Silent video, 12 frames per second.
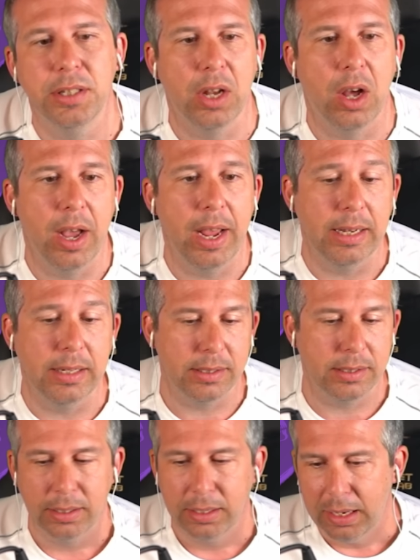
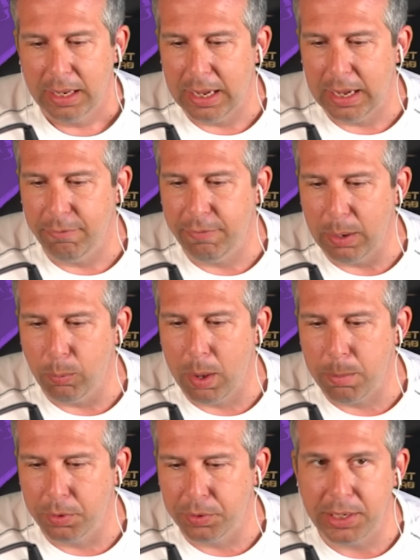designs. In fact,
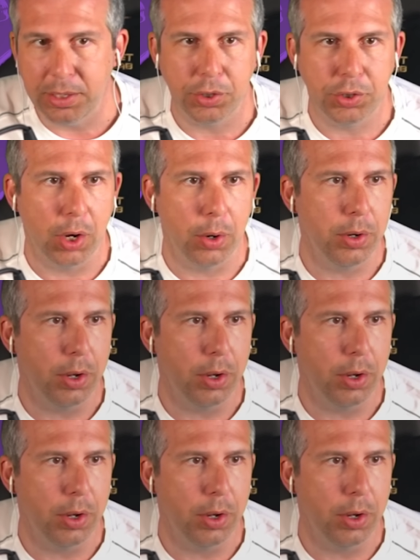one more thing to show